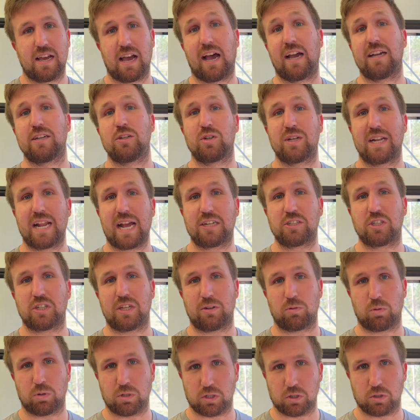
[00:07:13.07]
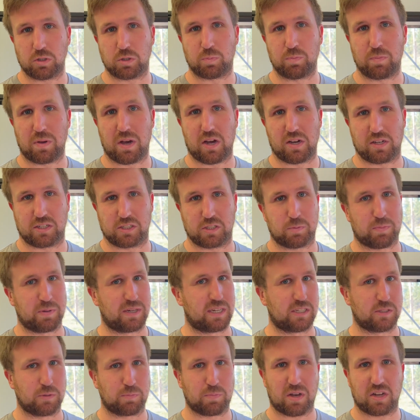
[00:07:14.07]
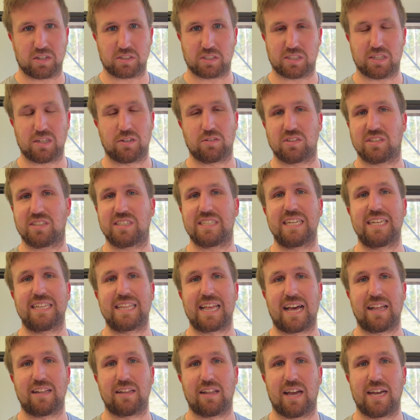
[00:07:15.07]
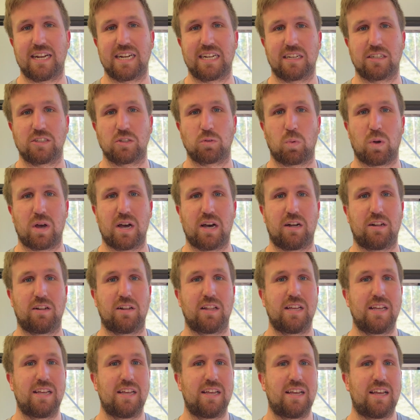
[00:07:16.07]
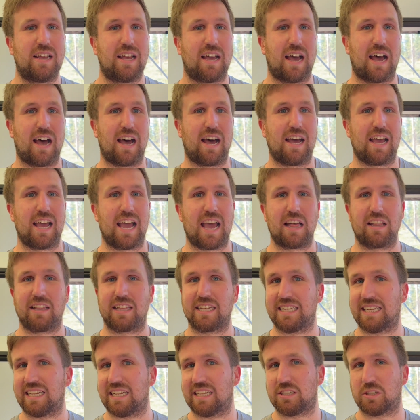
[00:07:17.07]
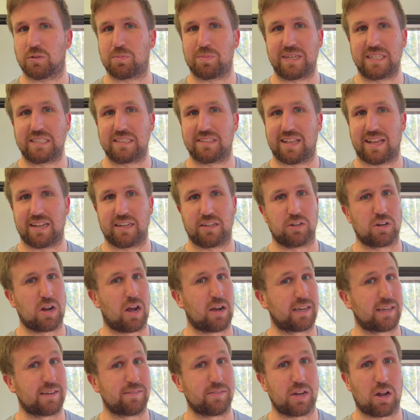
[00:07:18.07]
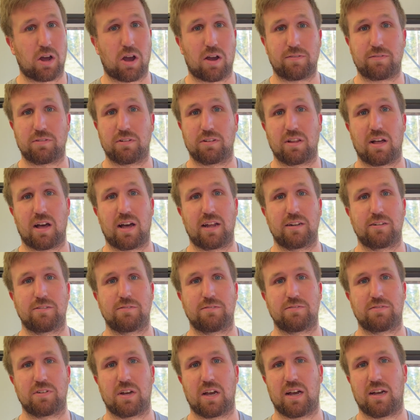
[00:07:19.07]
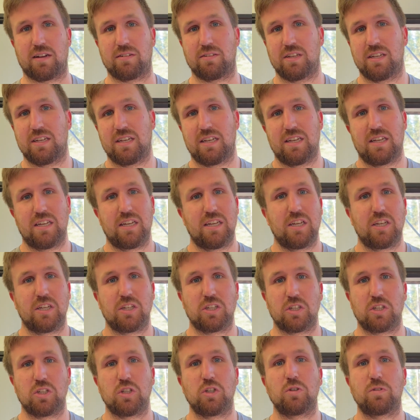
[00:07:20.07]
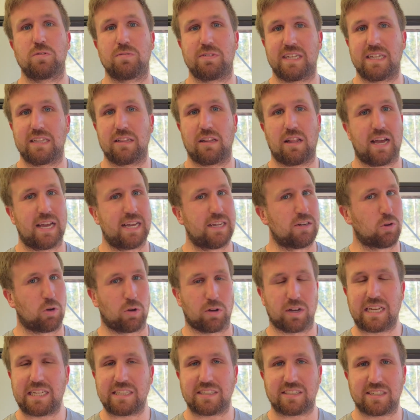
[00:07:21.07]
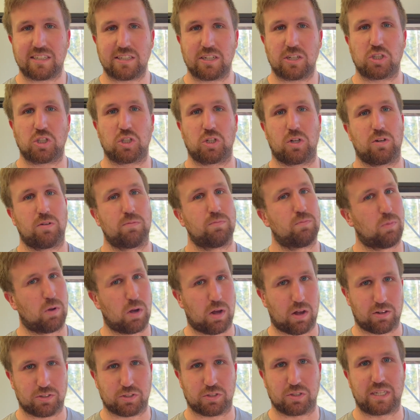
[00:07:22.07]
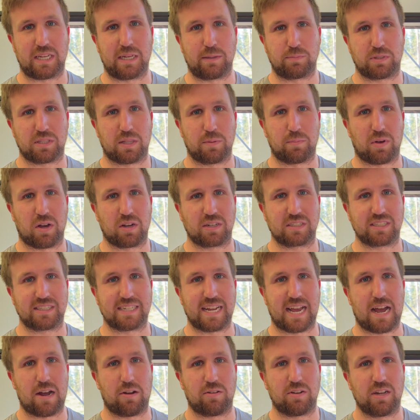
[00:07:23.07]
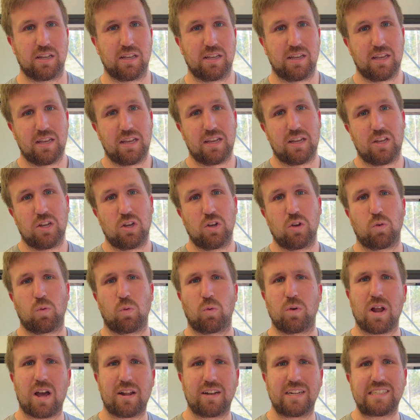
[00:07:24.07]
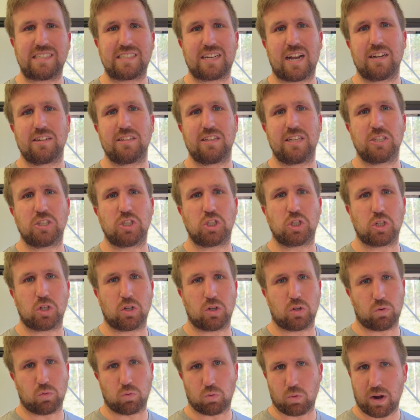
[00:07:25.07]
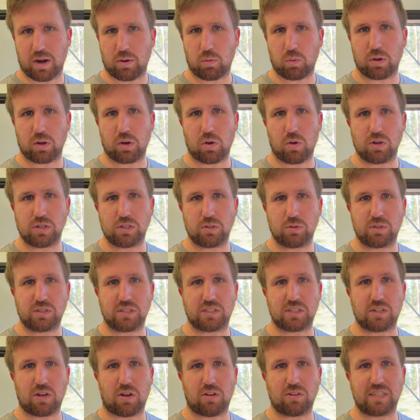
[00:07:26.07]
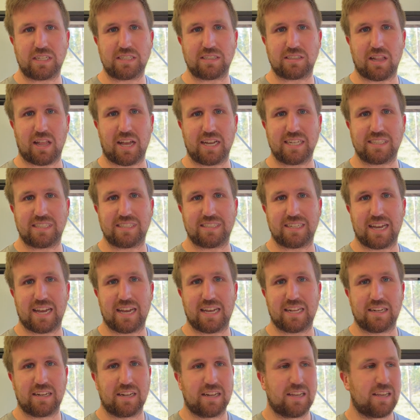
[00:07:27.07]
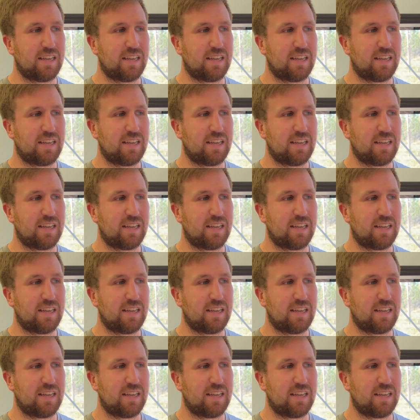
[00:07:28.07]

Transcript: you can actually reduce bugs because bugs don't see that lighting as well. LEDs mean that you're not giving off a lot of UV light or heat signature, also keeps the bugs down. We're not entirely sure where we're going to install these lights yet.